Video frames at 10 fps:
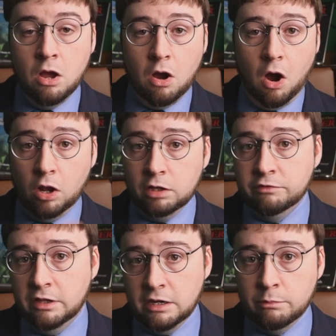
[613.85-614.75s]
all of
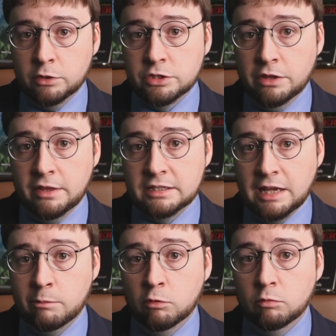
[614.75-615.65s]
the numbers on that
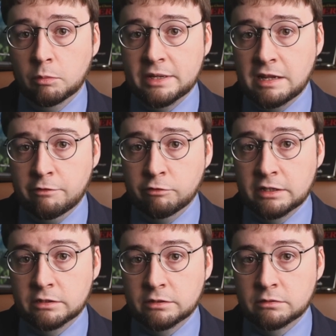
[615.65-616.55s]
table will be
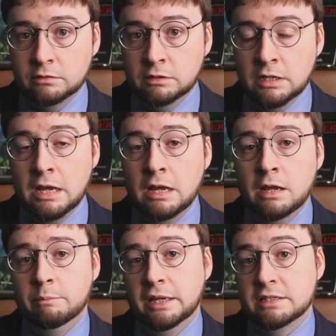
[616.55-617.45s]
different
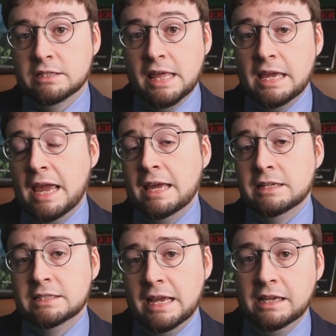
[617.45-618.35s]
because they
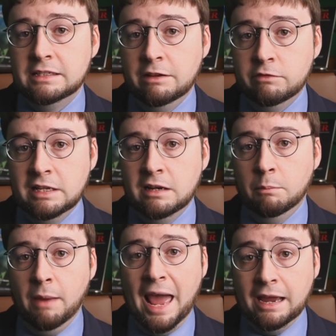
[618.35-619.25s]
can't take a
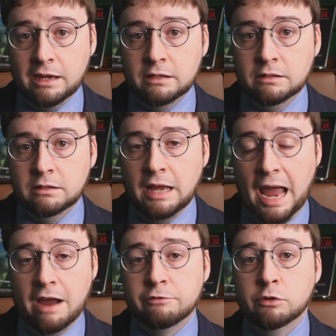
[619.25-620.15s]
dividend back
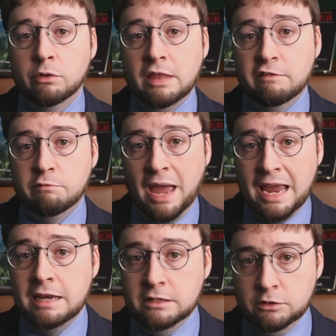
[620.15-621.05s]
after they've
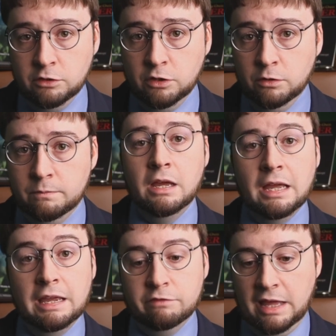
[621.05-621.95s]
paid it to you.
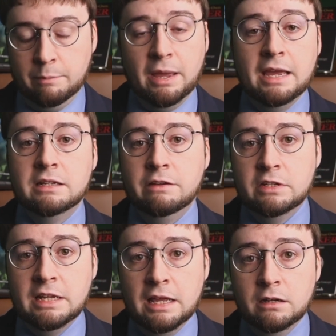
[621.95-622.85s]
If they pay a
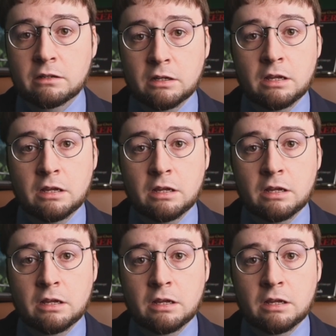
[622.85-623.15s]
dividend